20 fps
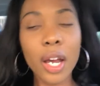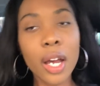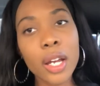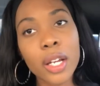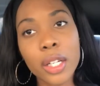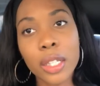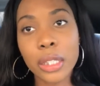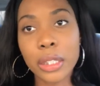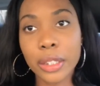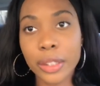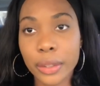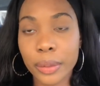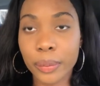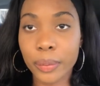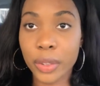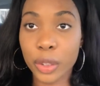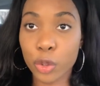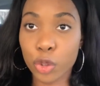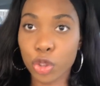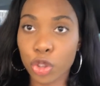It
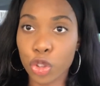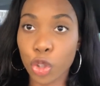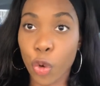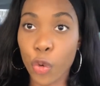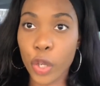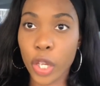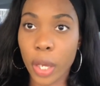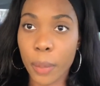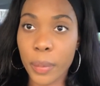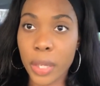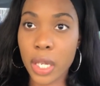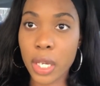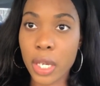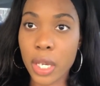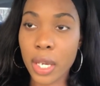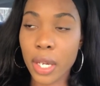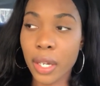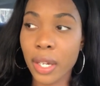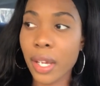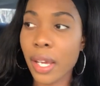was so yummy,
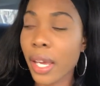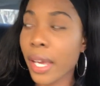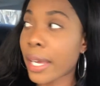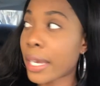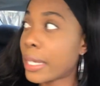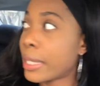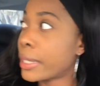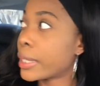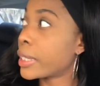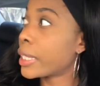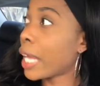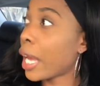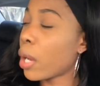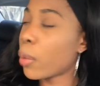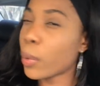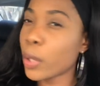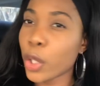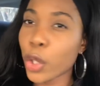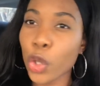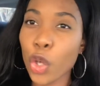and now I'm
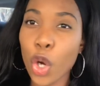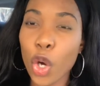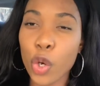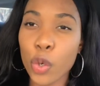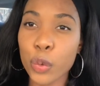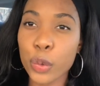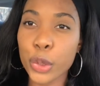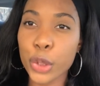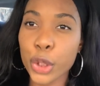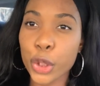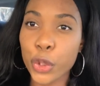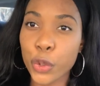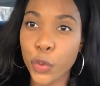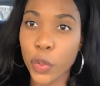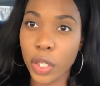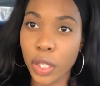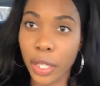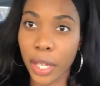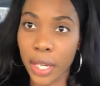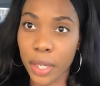gonna go to
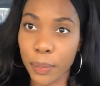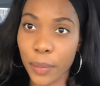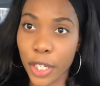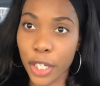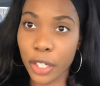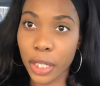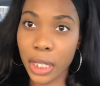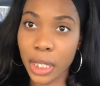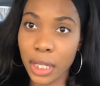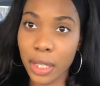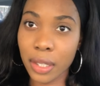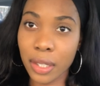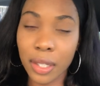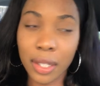the library.